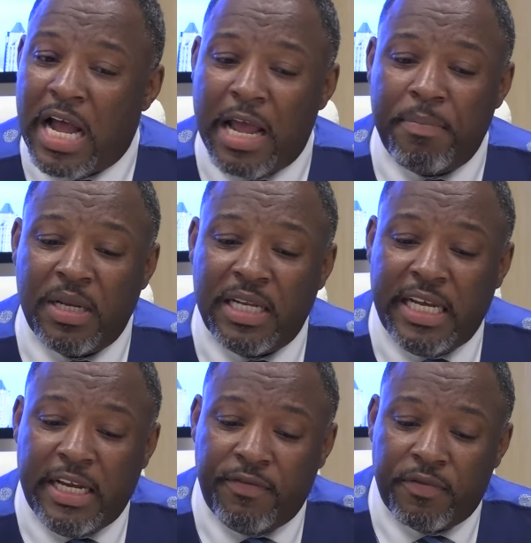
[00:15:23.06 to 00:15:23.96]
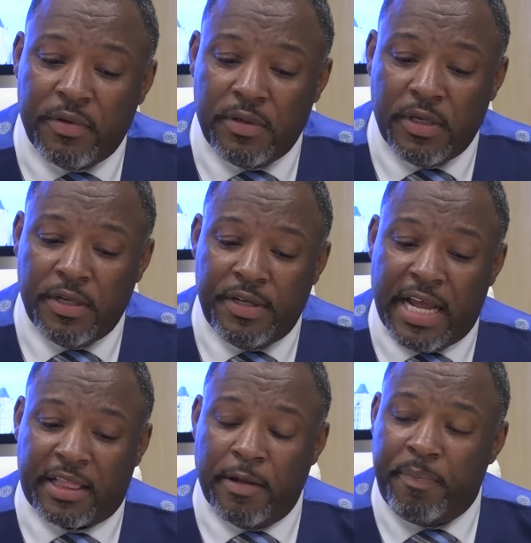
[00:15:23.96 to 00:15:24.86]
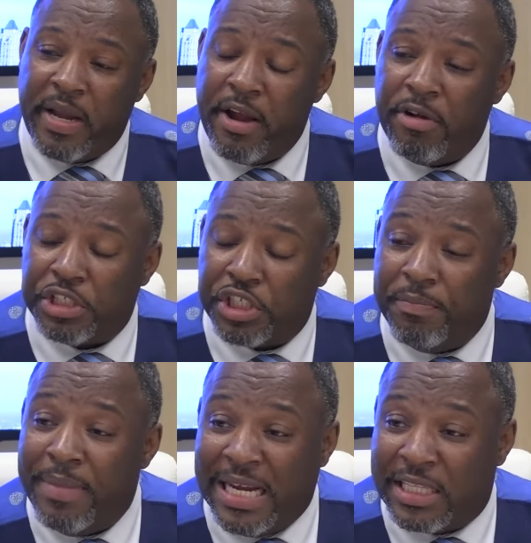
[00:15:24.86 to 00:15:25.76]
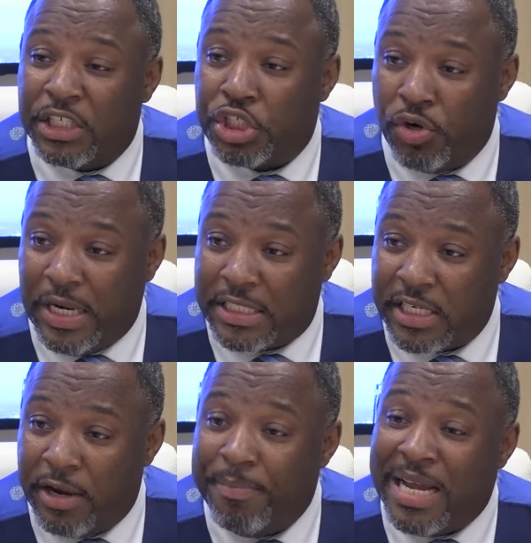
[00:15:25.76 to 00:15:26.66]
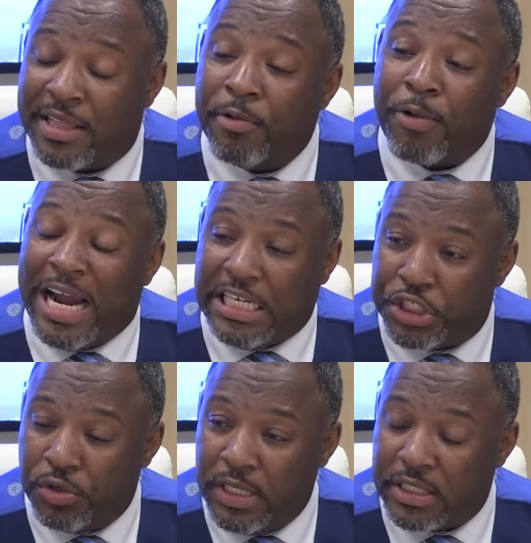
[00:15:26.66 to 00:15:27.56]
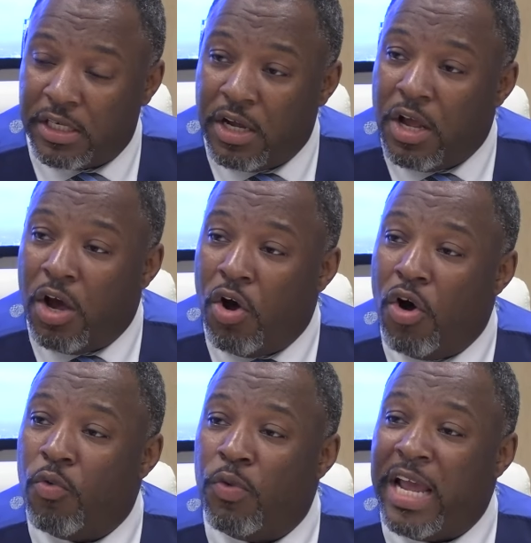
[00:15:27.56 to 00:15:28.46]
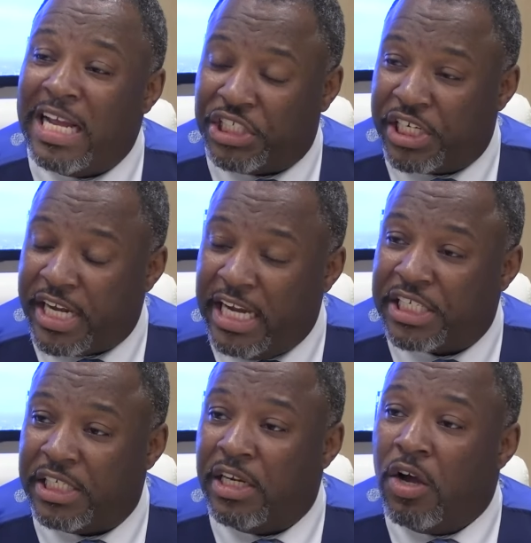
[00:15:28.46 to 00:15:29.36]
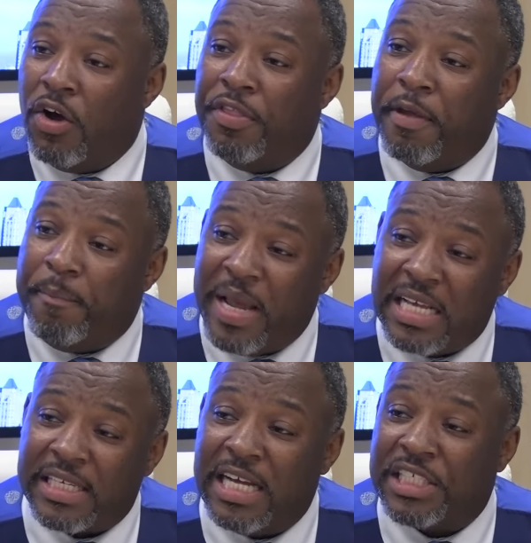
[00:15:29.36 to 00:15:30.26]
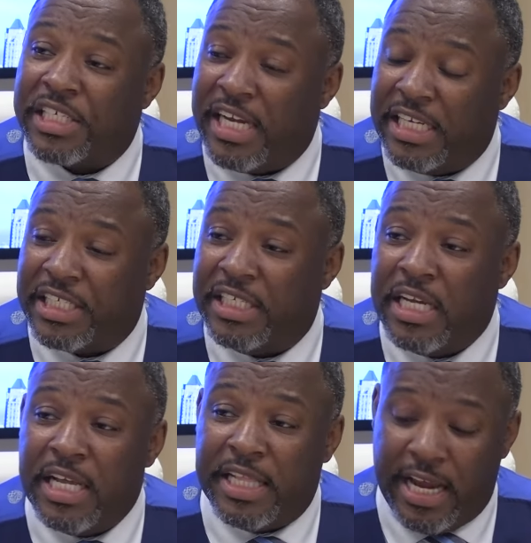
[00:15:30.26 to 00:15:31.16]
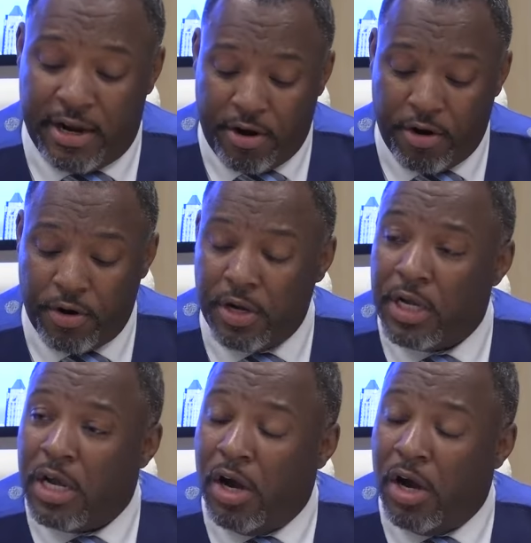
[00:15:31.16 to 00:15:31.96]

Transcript: about it. Well, I believe that the parents should make the choice and make the right choice on education, on the best education that her